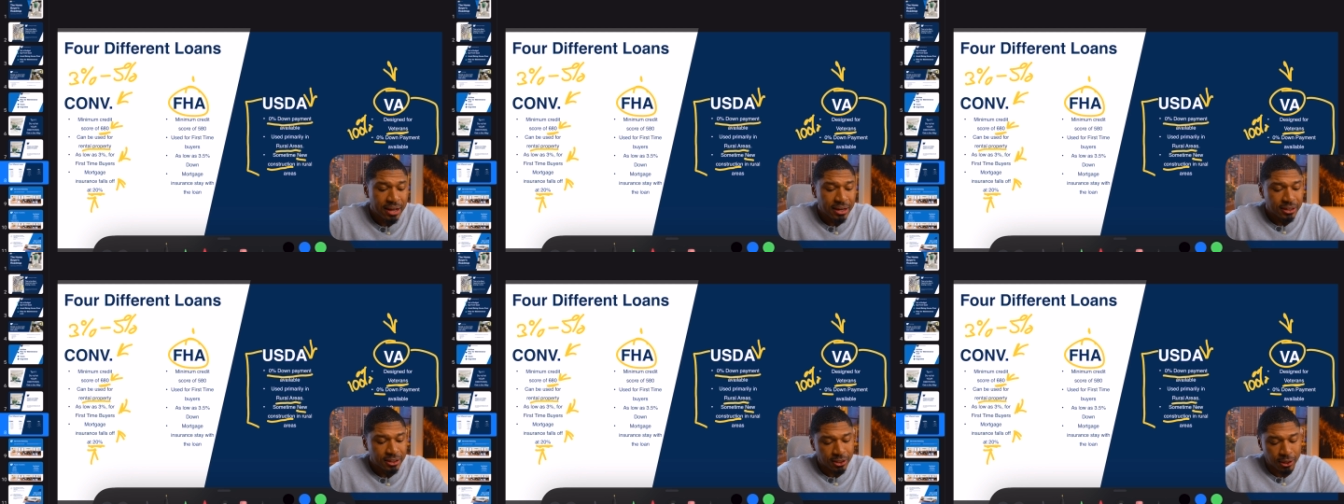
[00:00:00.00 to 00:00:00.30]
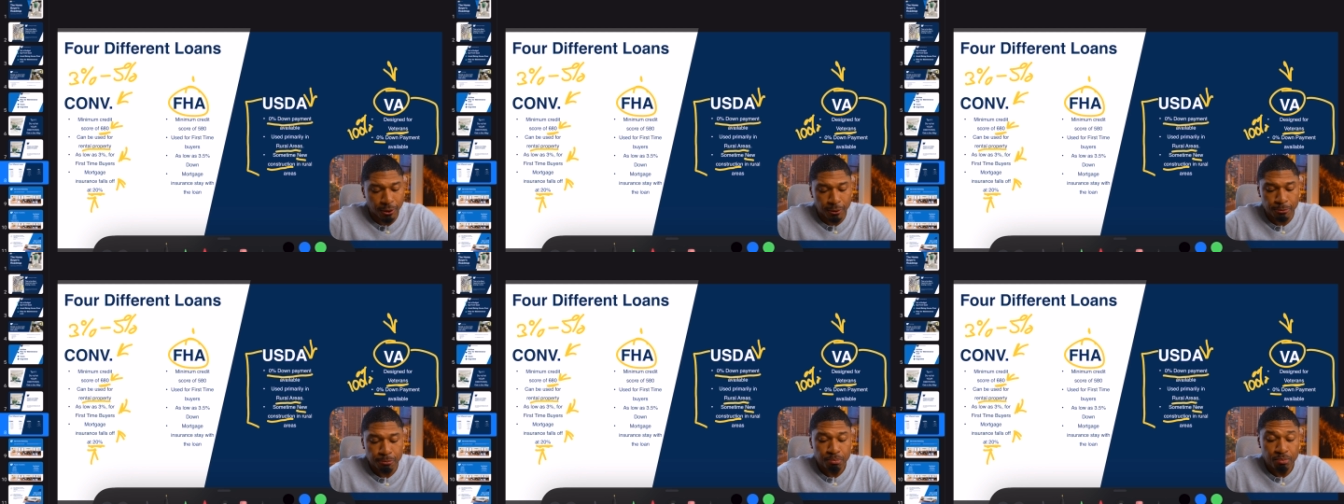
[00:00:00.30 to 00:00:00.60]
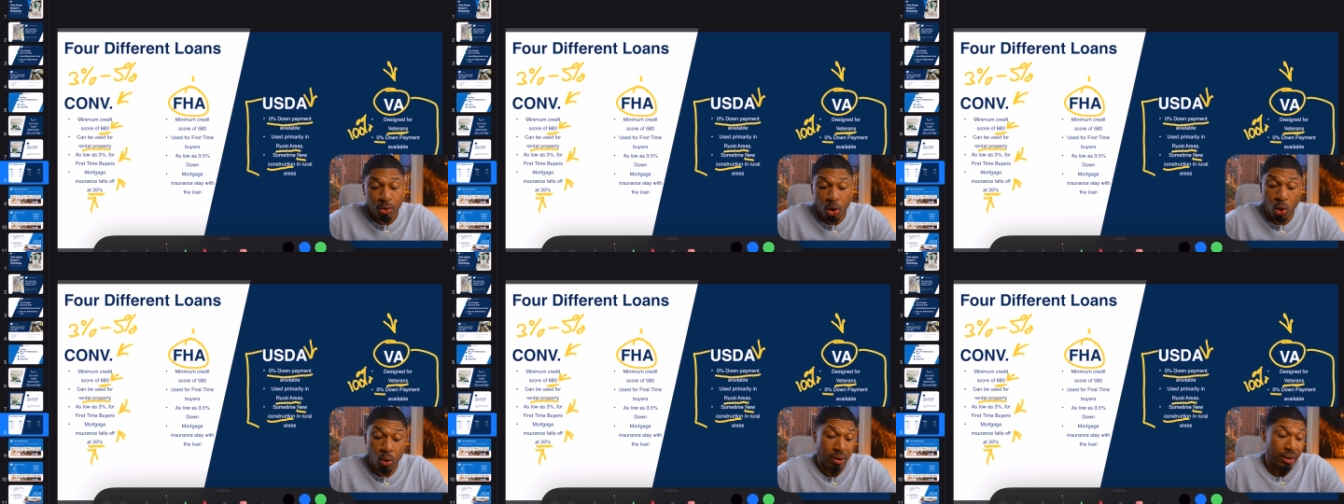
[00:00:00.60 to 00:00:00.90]
So,
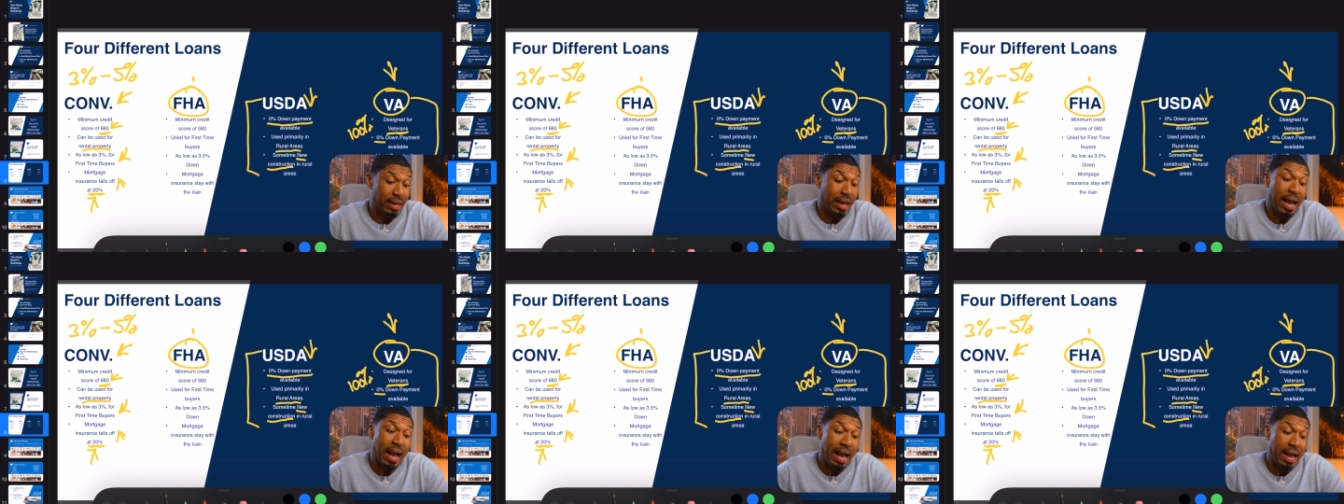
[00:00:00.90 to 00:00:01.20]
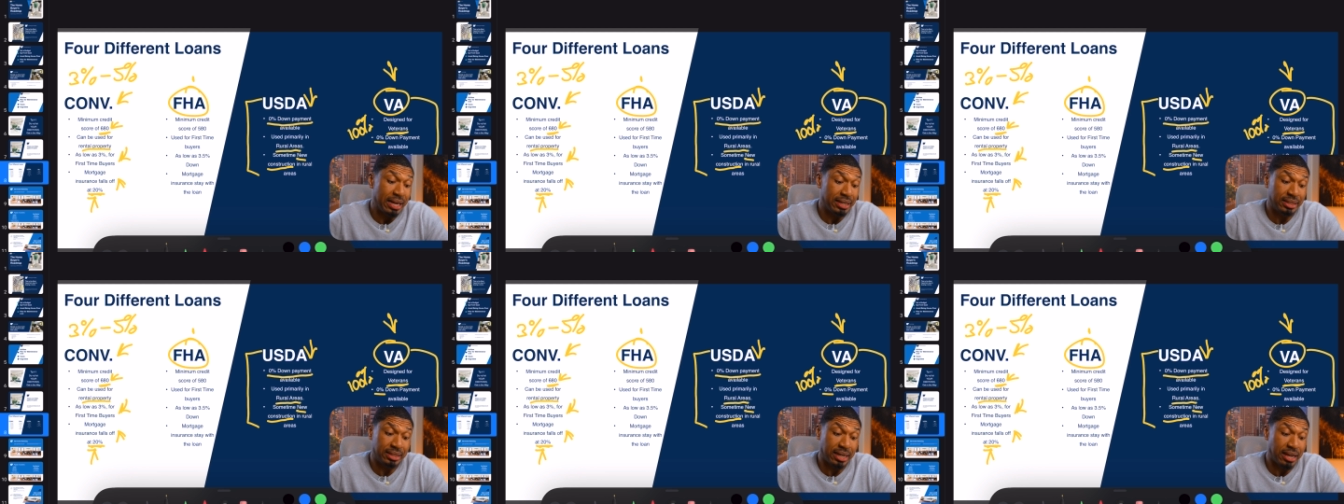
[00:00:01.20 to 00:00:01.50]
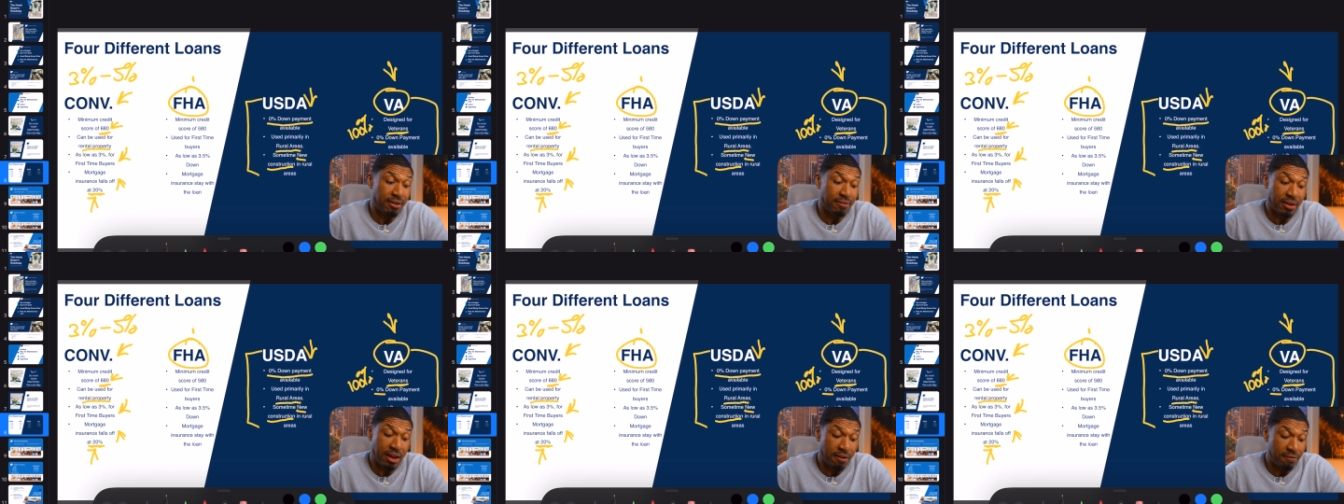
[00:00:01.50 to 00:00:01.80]
or cash
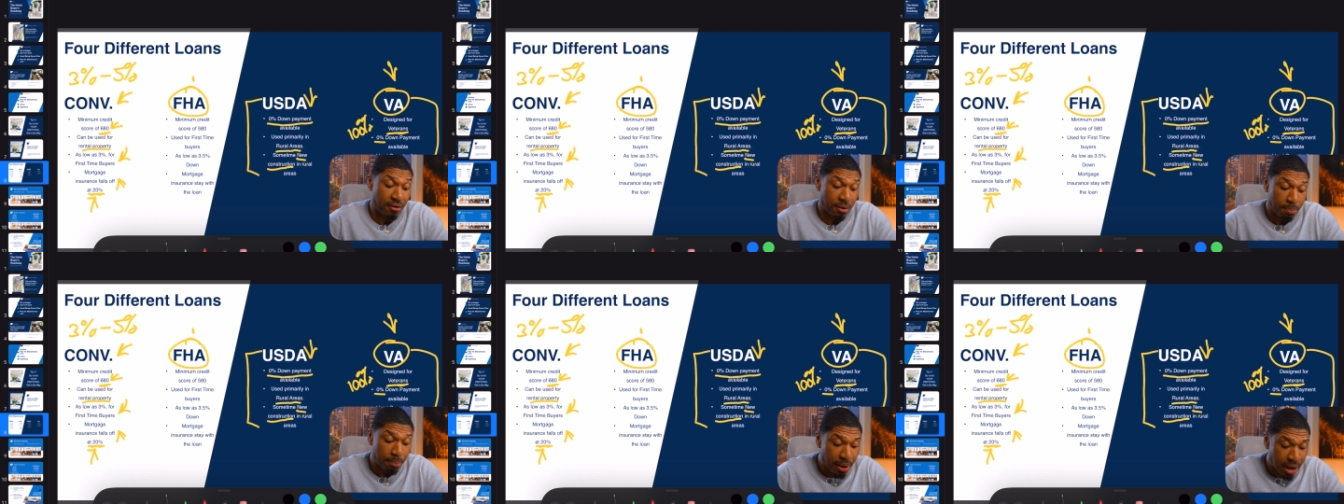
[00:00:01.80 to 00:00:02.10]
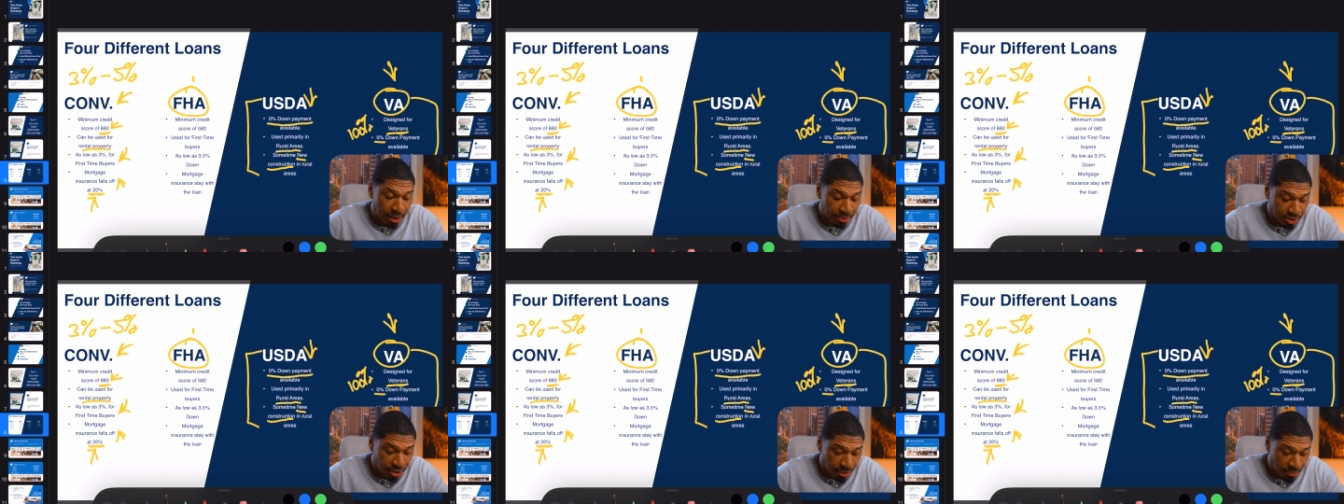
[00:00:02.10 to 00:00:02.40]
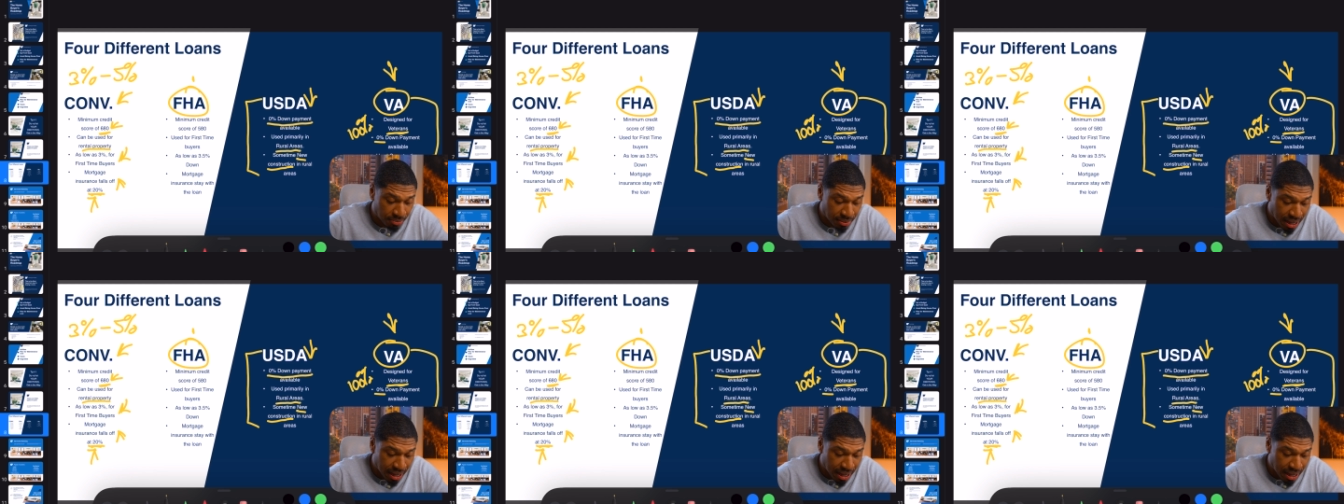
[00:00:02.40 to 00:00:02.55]
if it pops up